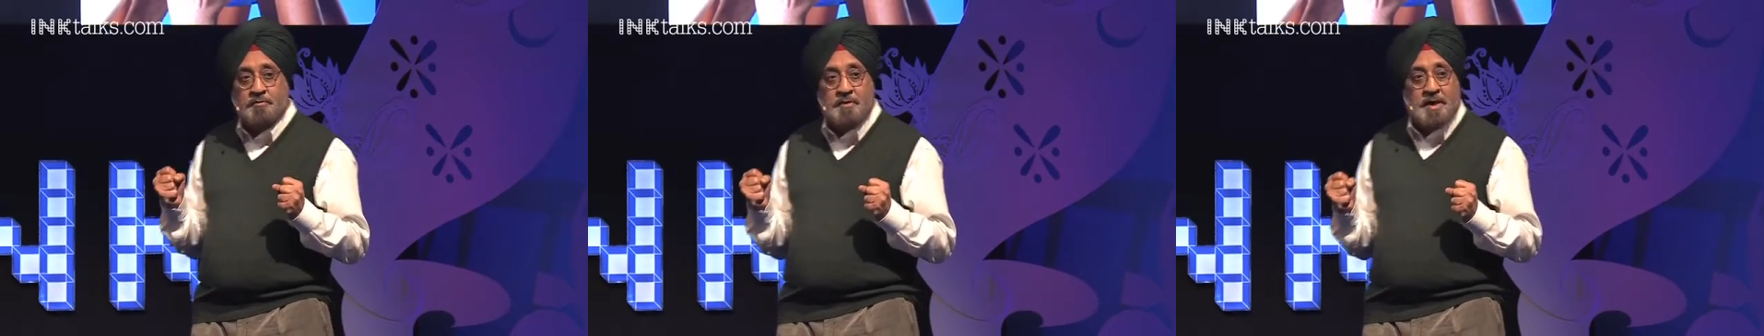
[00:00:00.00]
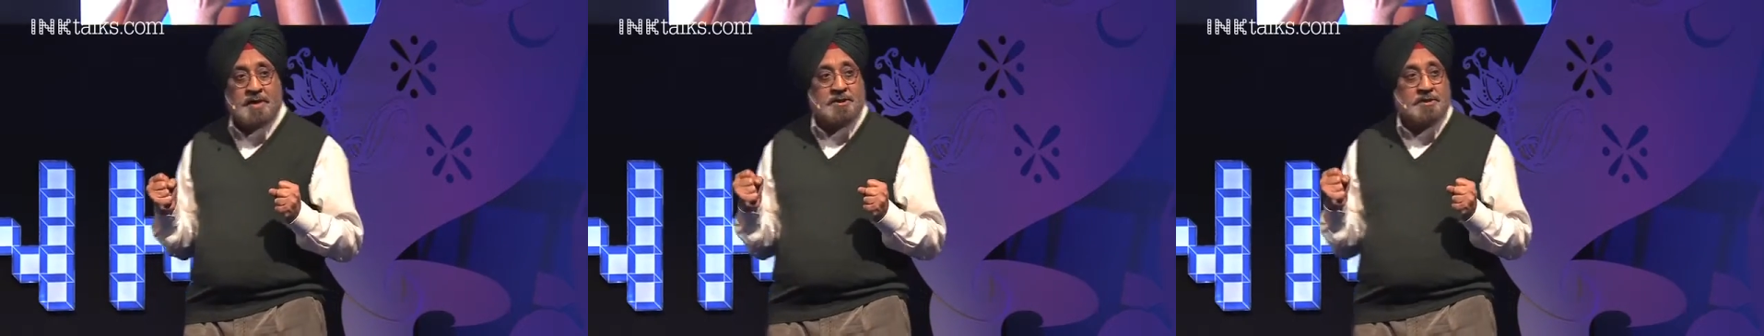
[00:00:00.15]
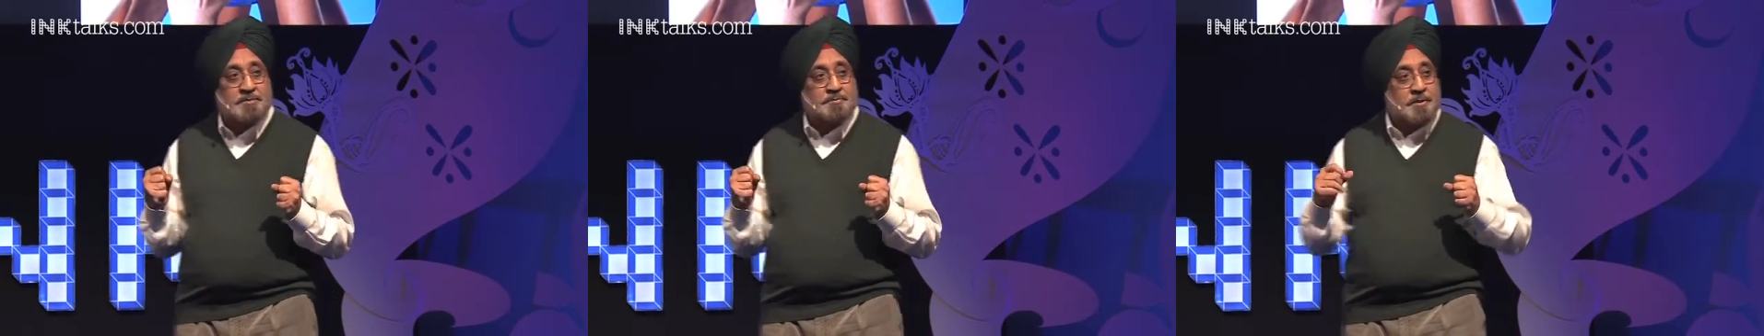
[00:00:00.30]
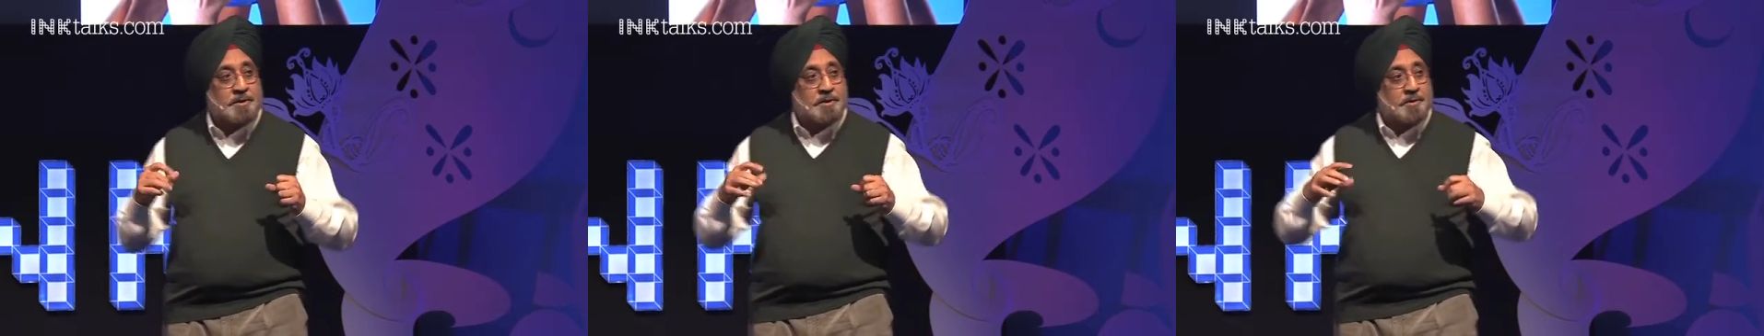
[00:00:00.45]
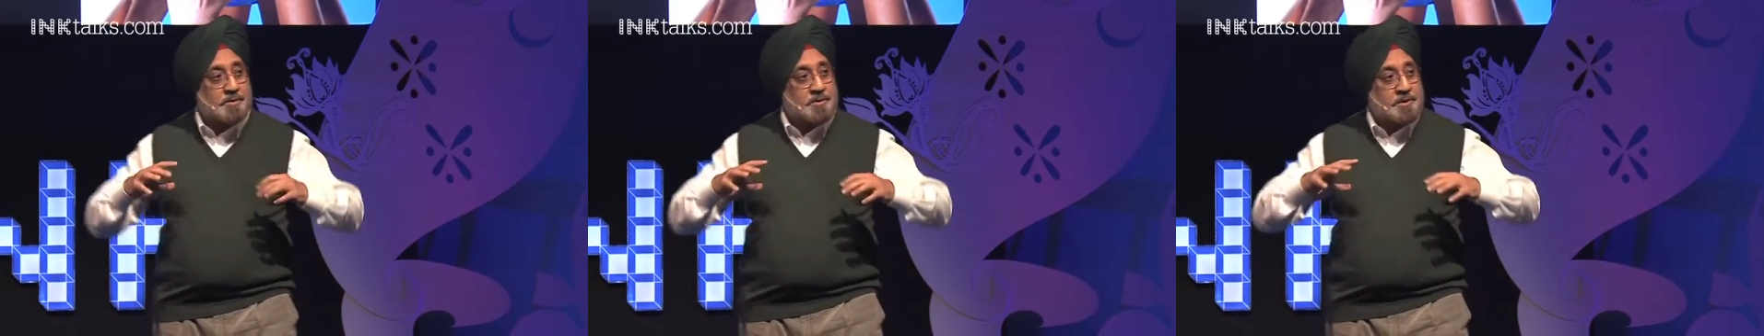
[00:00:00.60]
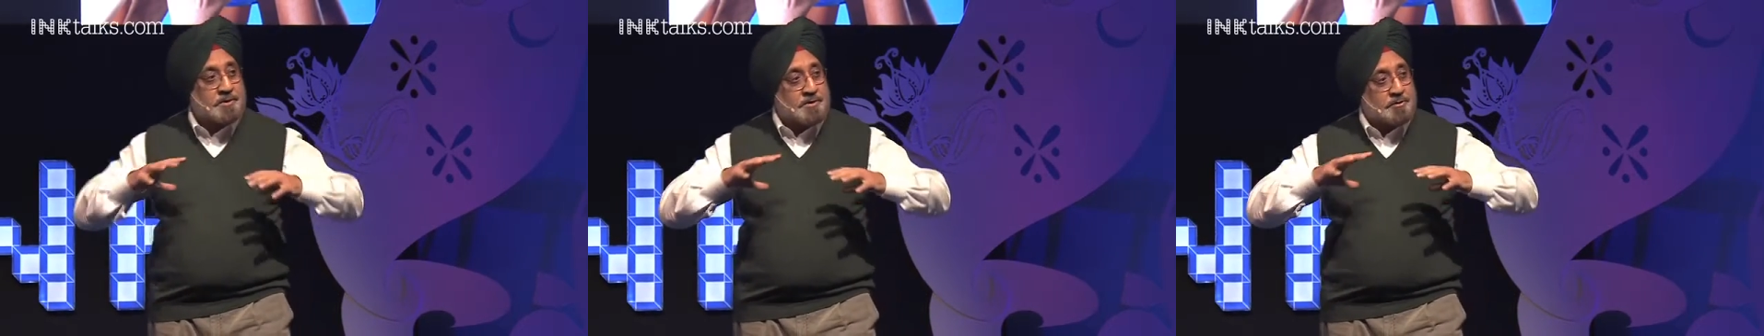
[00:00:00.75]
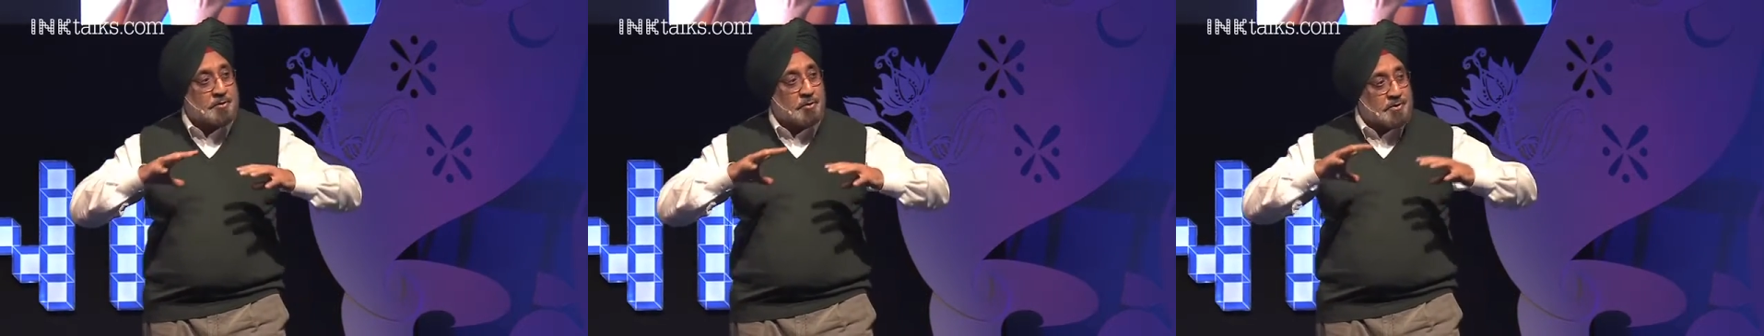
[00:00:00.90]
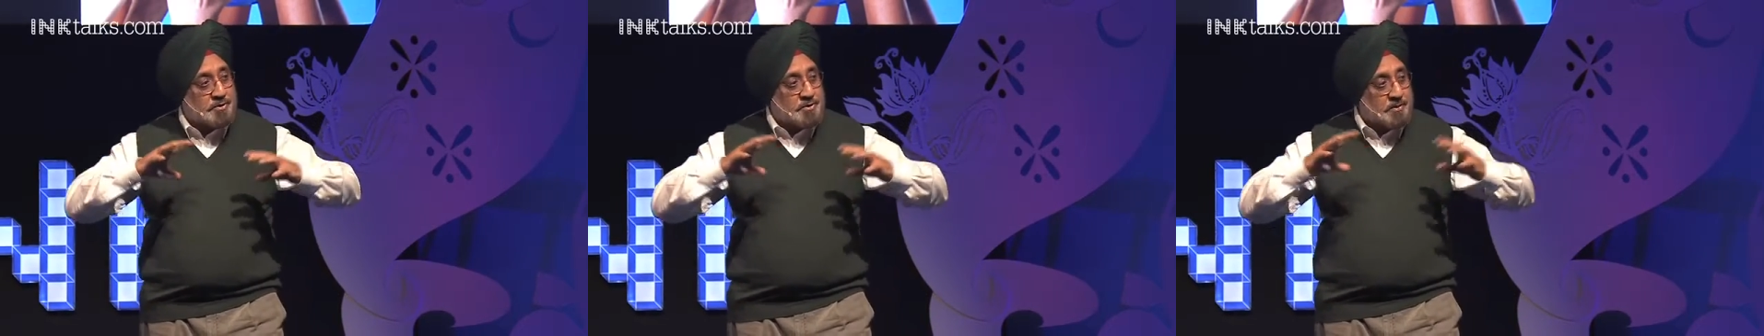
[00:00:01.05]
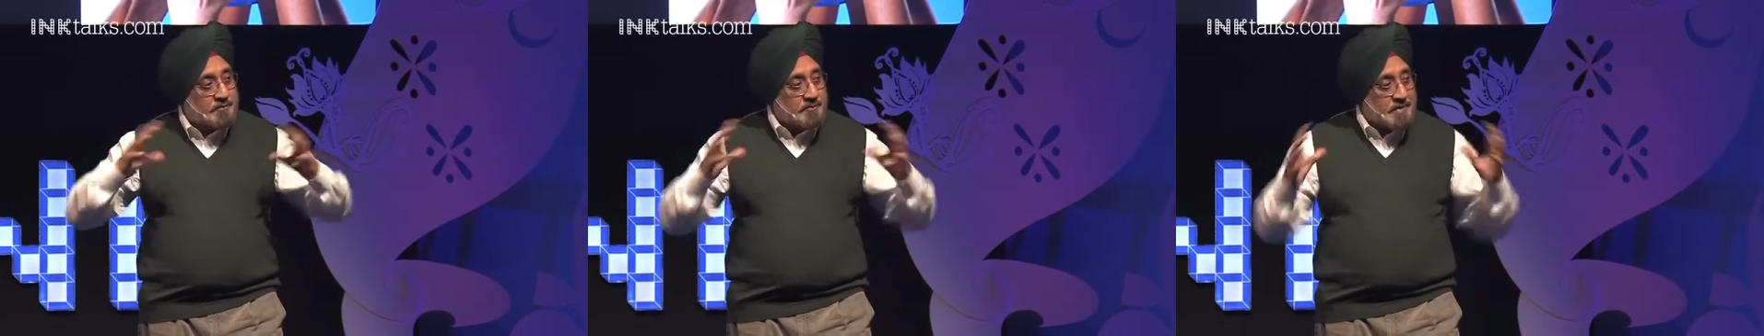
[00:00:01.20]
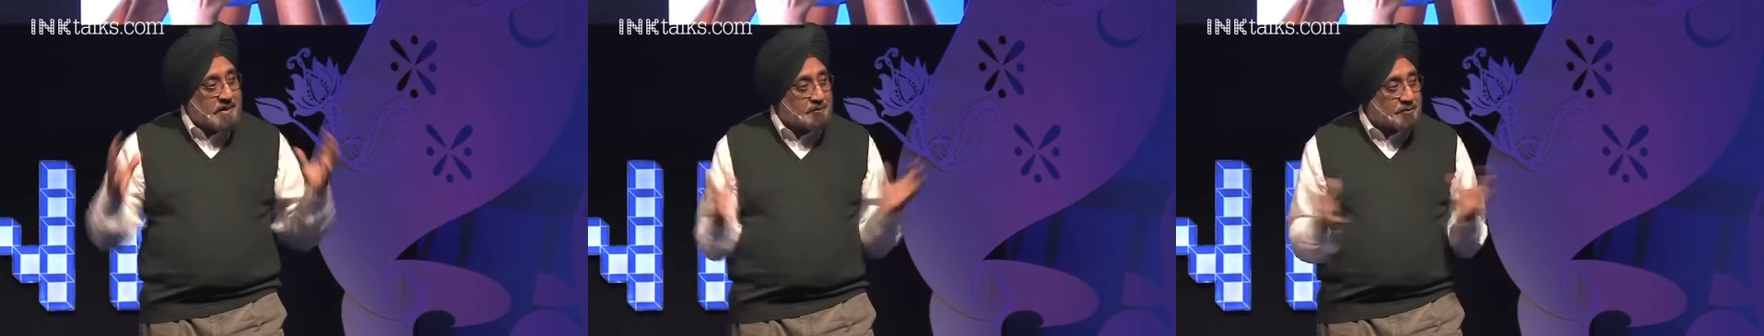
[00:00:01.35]
rush because this has all sort
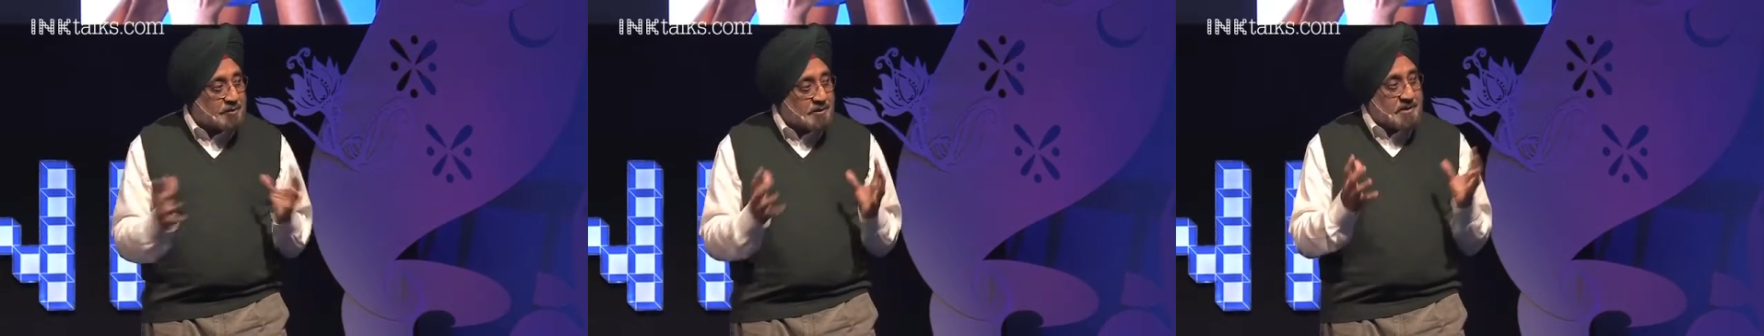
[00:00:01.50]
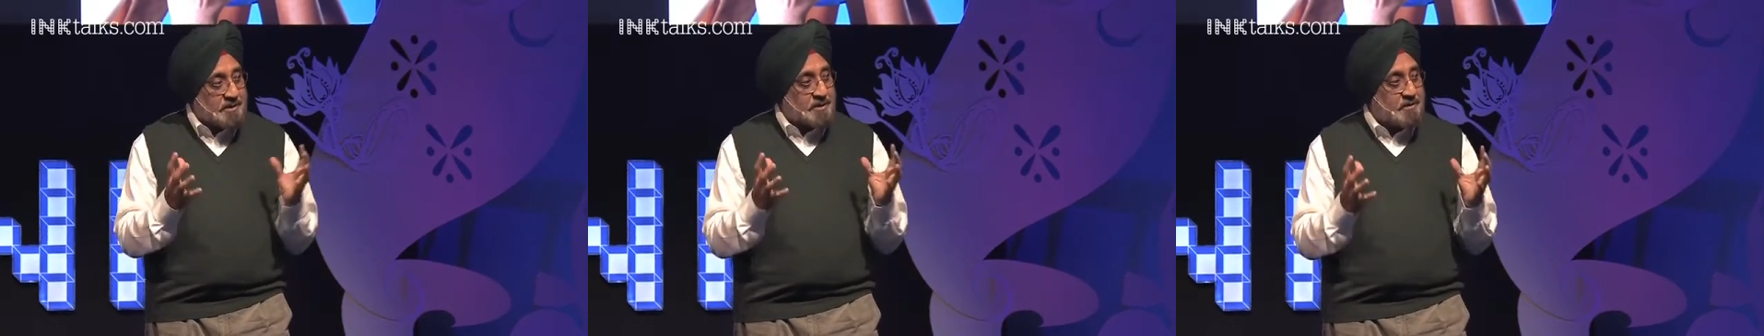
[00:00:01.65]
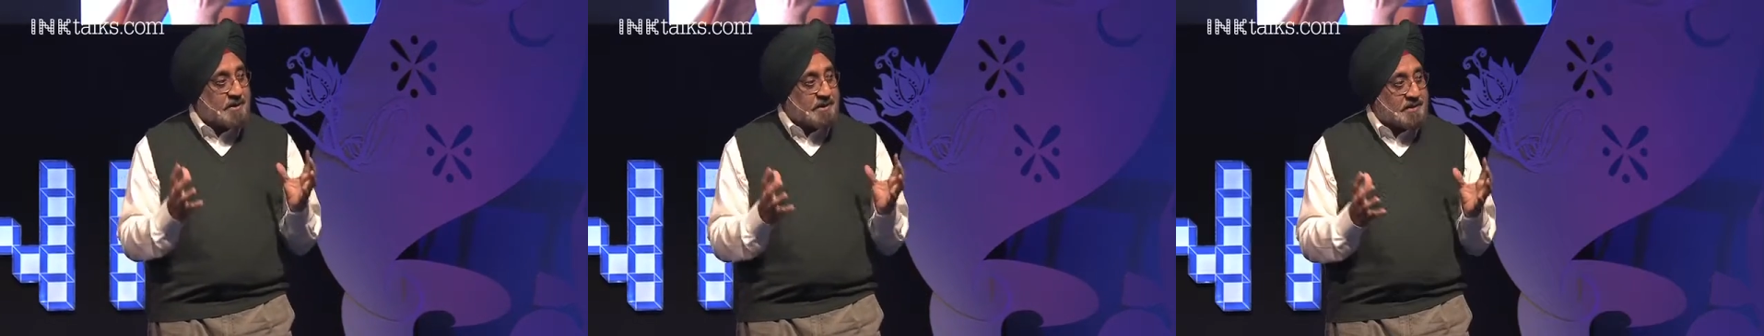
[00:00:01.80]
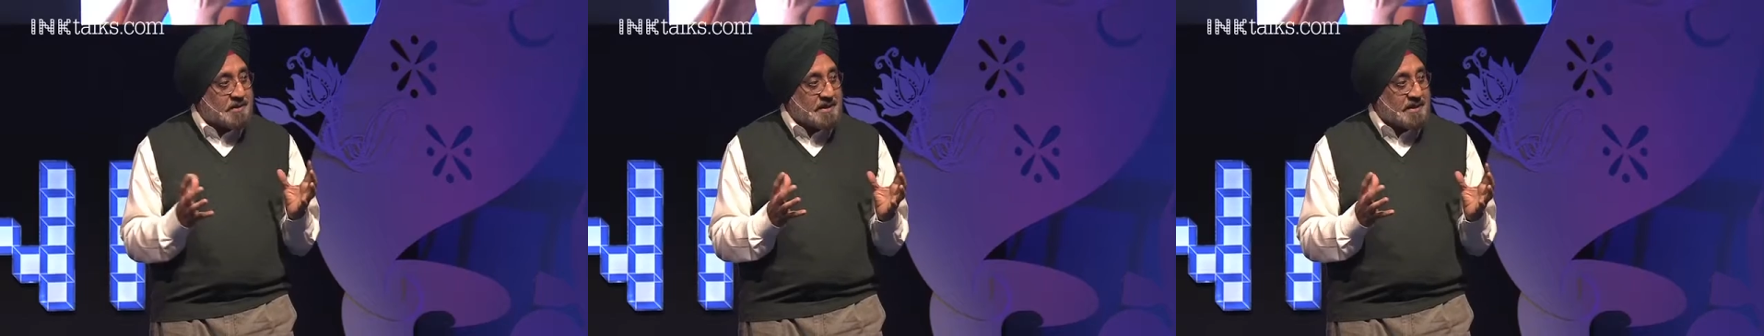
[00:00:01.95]
of come together rather